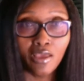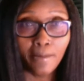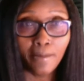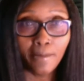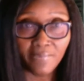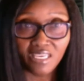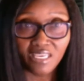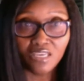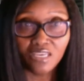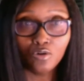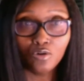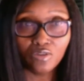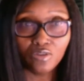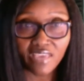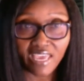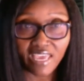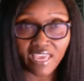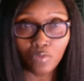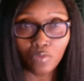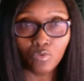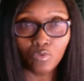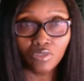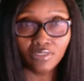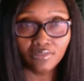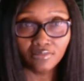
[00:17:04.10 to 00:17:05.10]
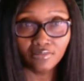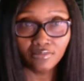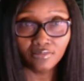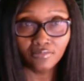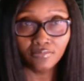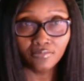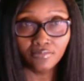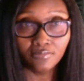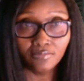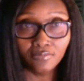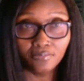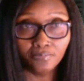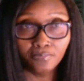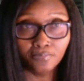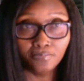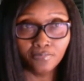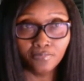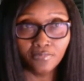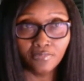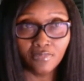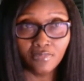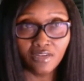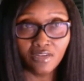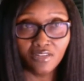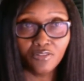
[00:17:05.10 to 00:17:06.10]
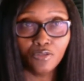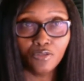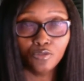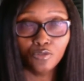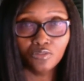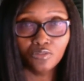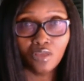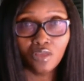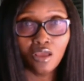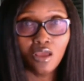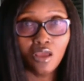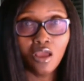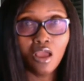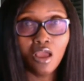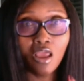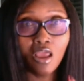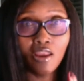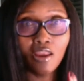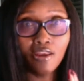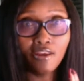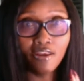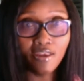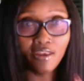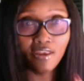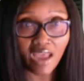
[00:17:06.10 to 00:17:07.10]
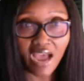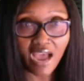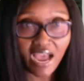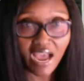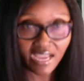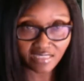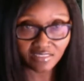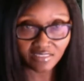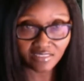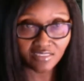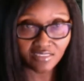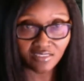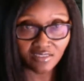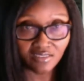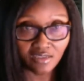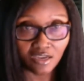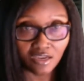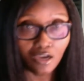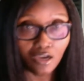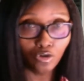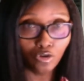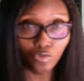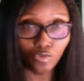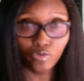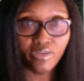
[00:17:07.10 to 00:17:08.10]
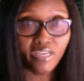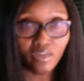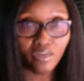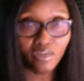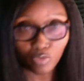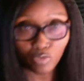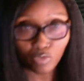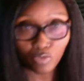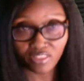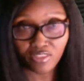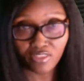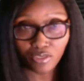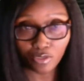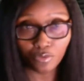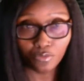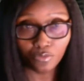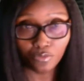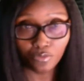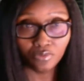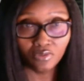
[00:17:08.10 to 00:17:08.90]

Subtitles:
be okay with others not agreeing with you.